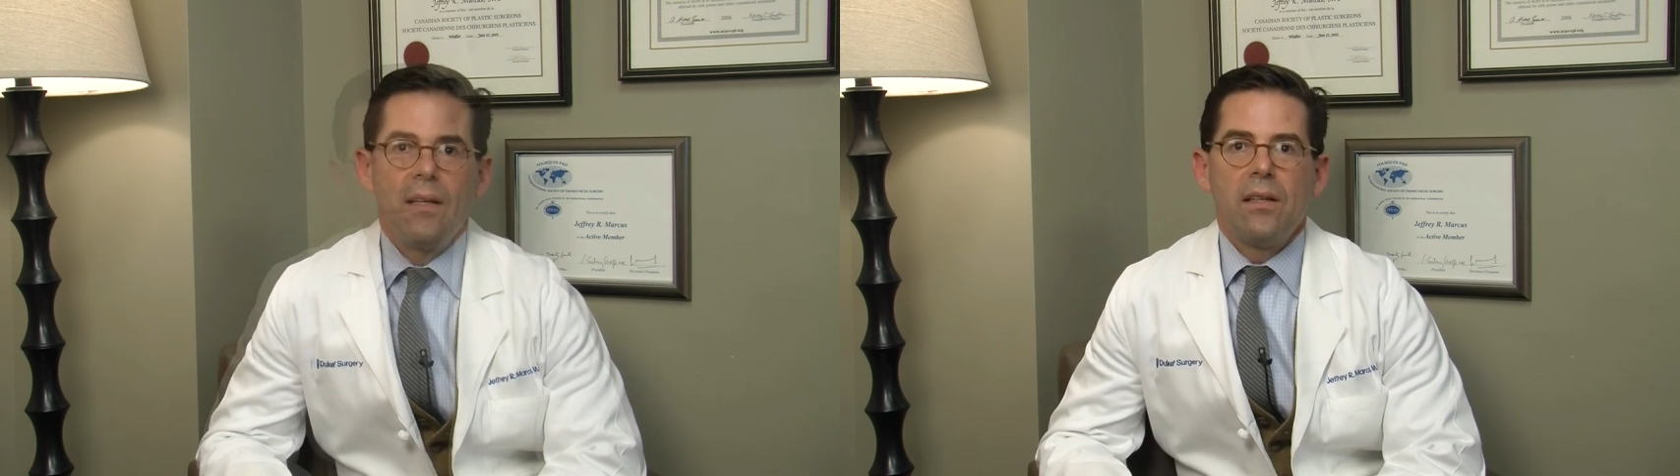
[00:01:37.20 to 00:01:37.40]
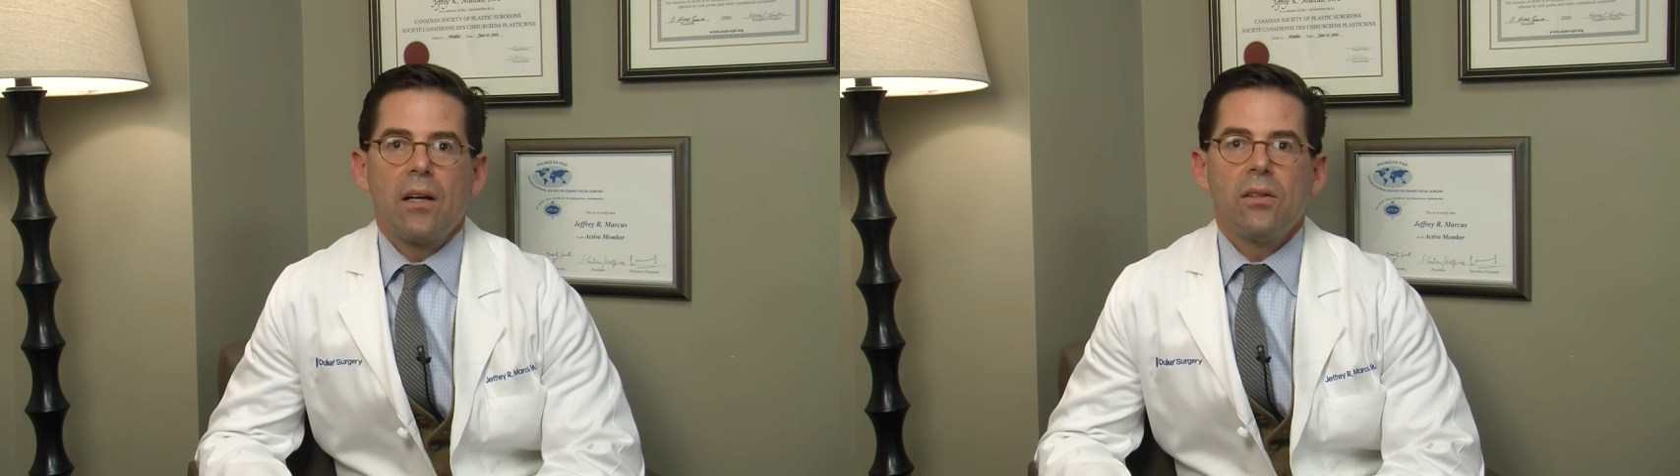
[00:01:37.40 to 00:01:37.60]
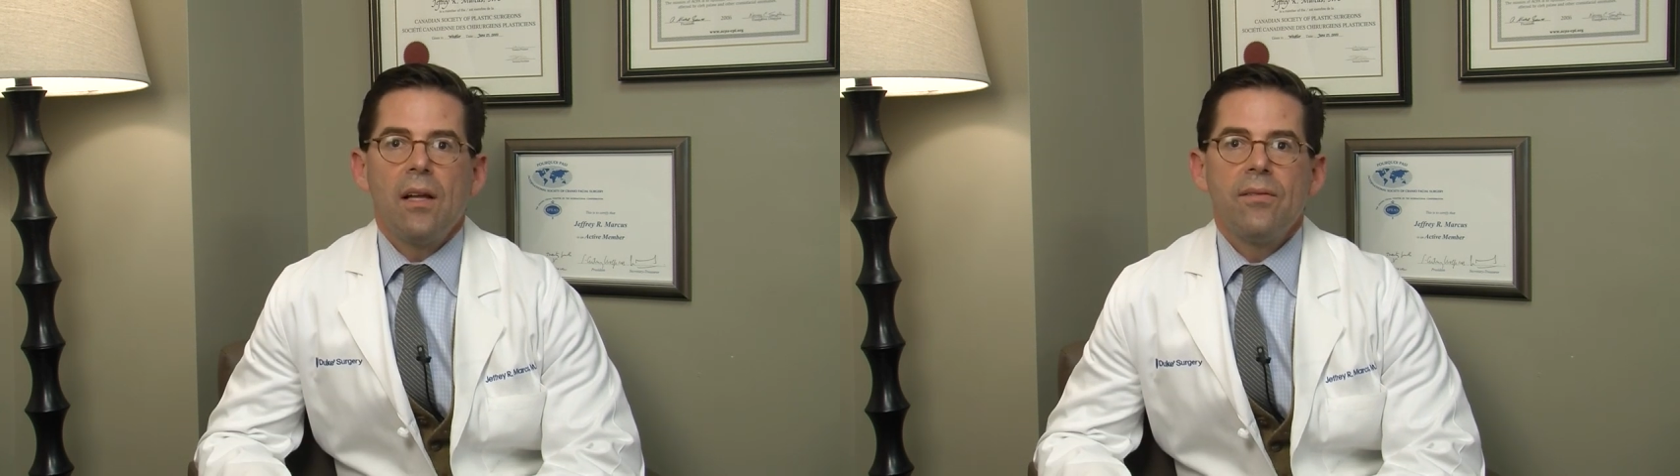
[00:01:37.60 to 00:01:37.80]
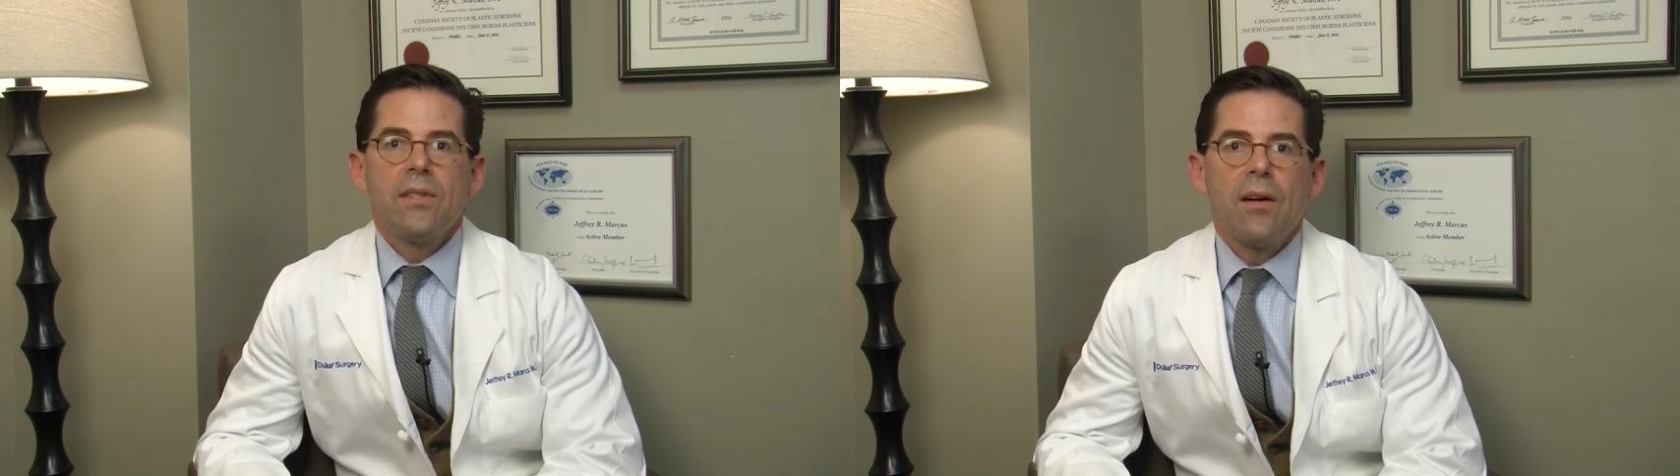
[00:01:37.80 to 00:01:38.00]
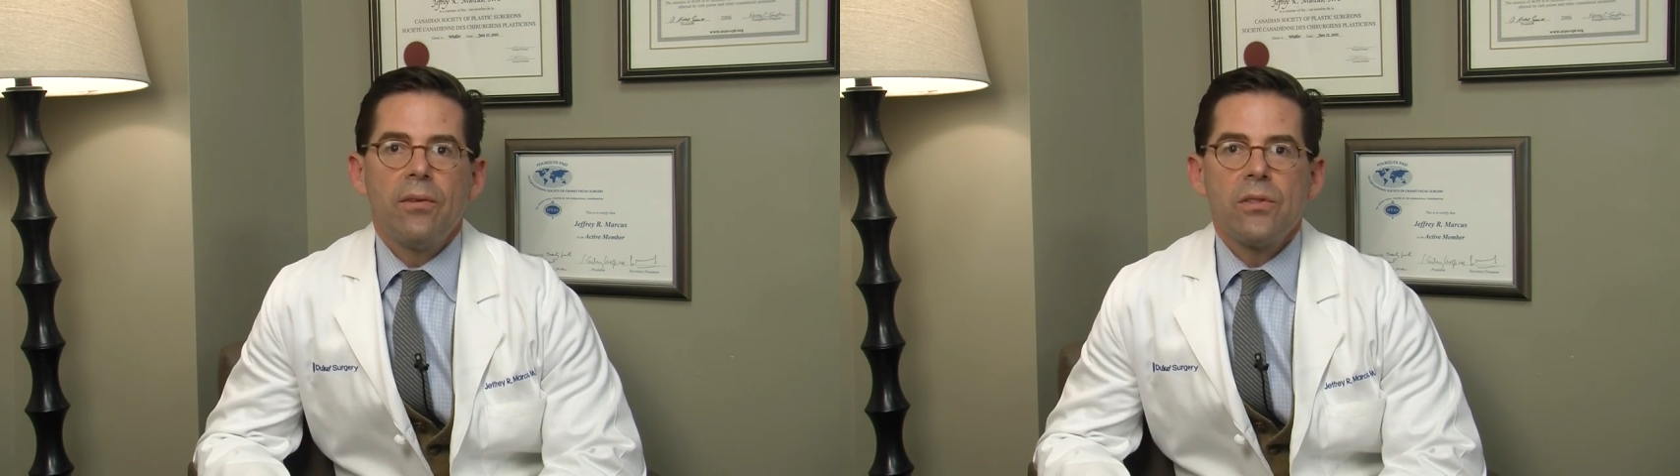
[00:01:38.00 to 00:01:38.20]
Dr.
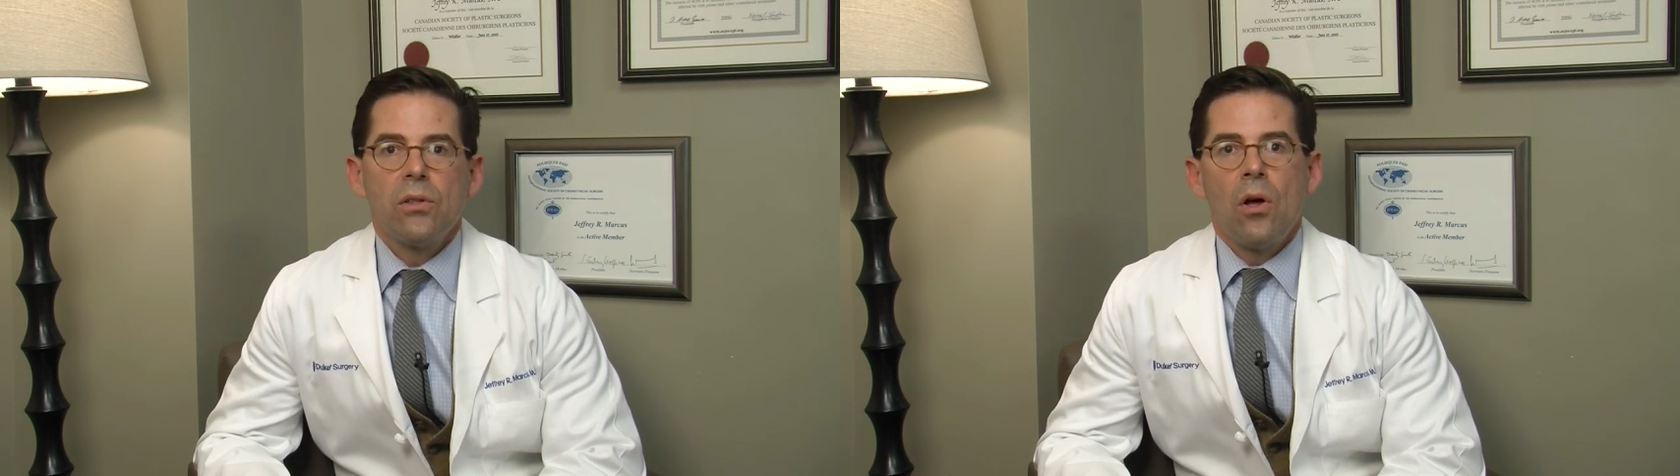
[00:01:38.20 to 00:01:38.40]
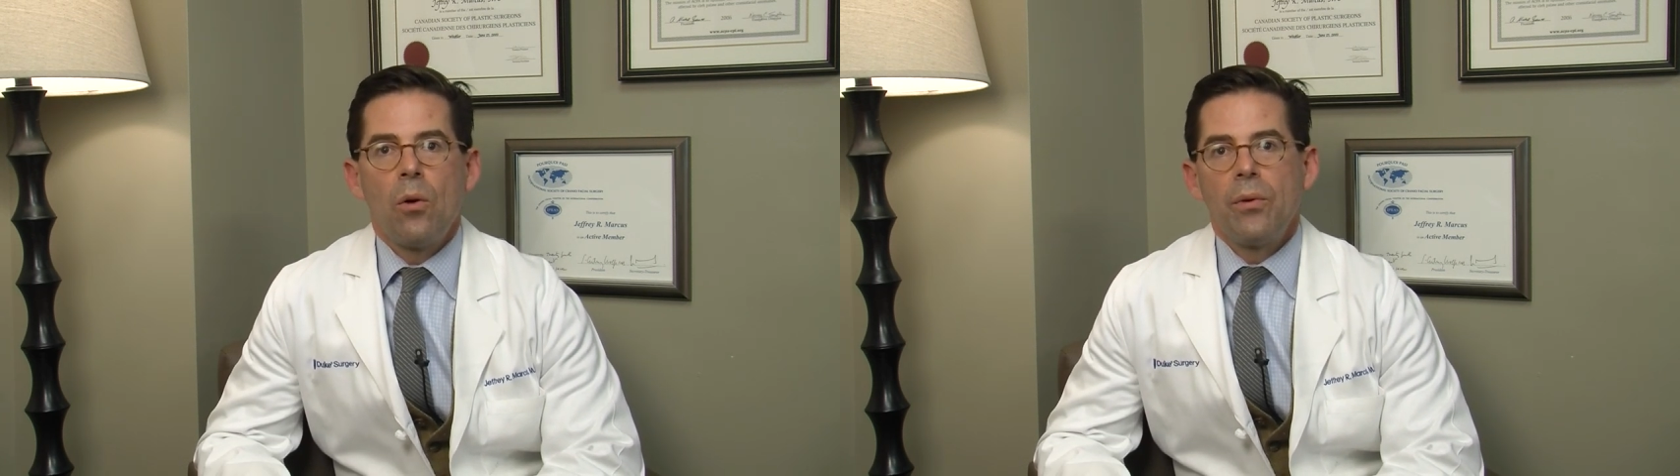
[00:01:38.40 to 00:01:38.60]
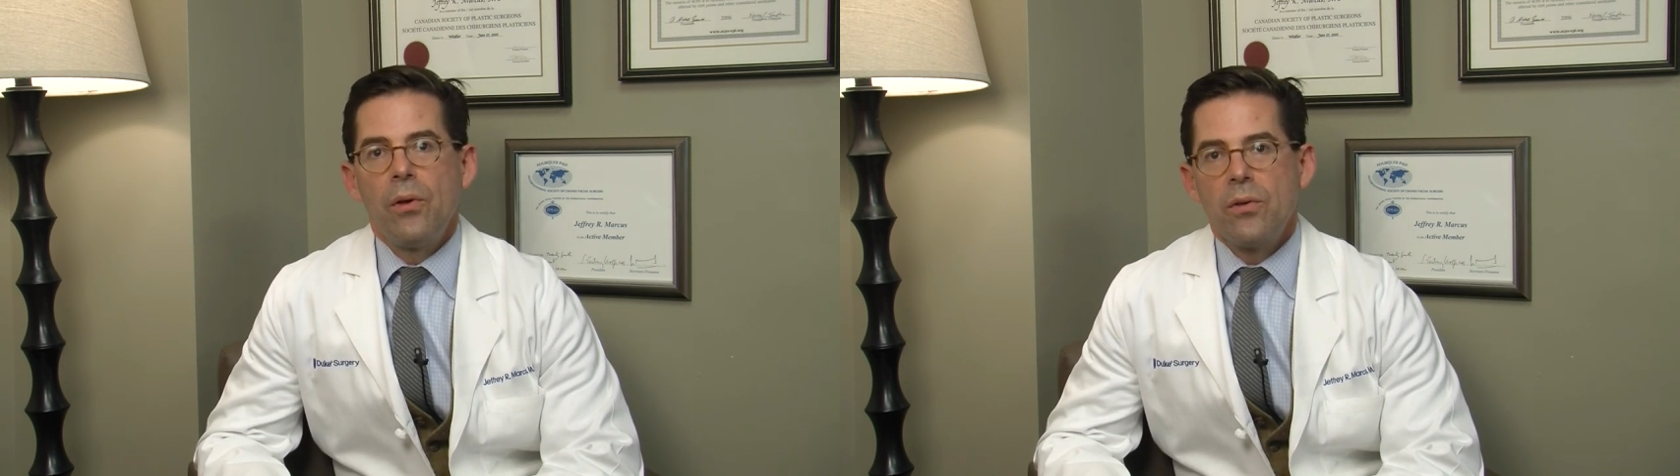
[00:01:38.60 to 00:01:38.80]
Levin's efforts, along with